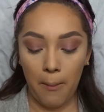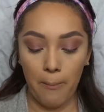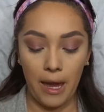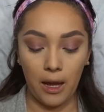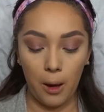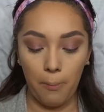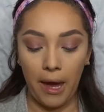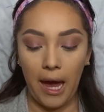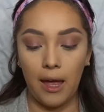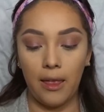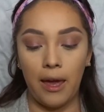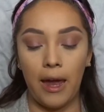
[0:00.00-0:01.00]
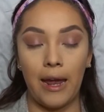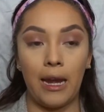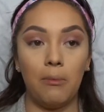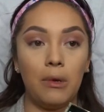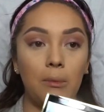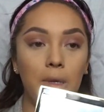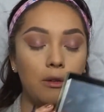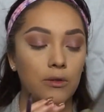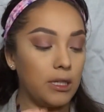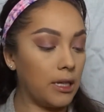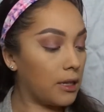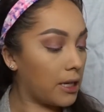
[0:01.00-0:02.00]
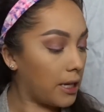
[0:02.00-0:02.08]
makeup palette, and I'm going to be using